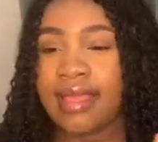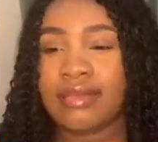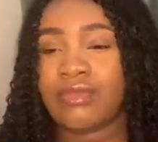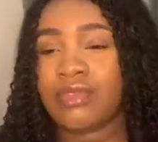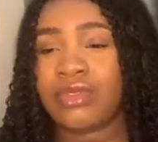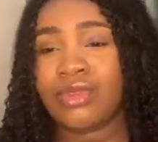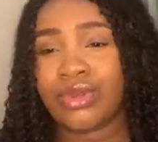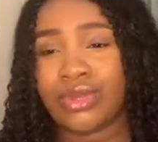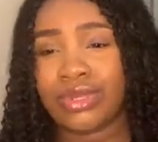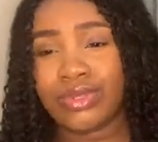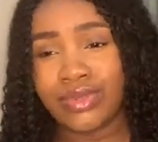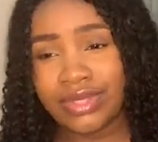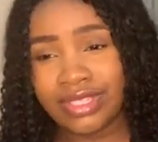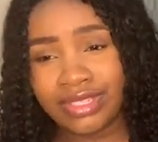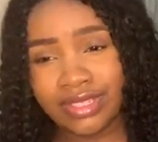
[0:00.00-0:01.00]
I'm not talking
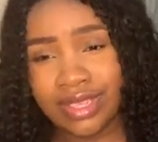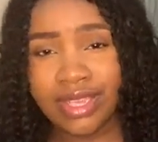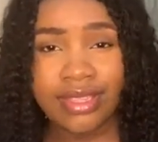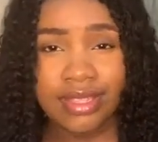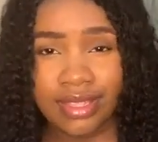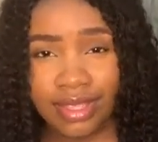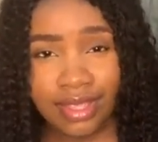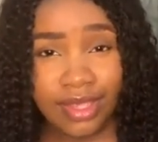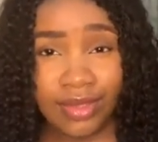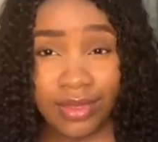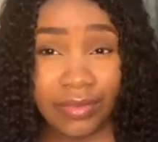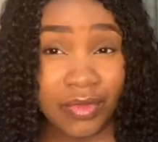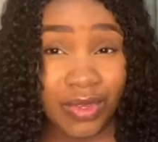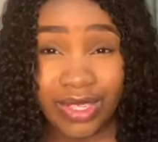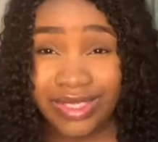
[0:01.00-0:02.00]
to this girl again, I'm
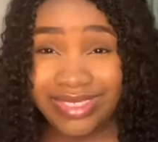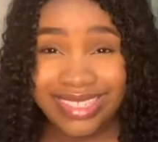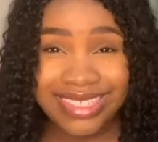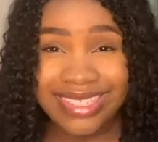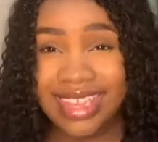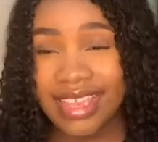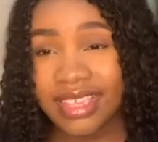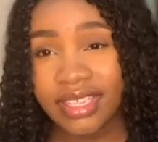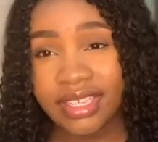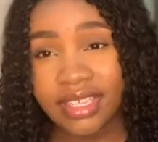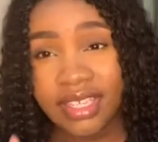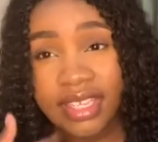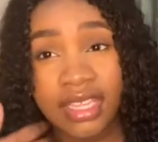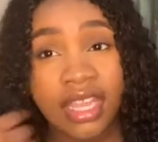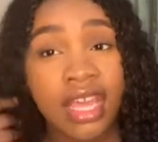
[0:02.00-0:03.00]
not talking to this guy
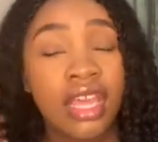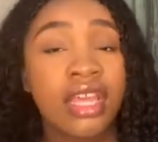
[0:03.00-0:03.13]
again.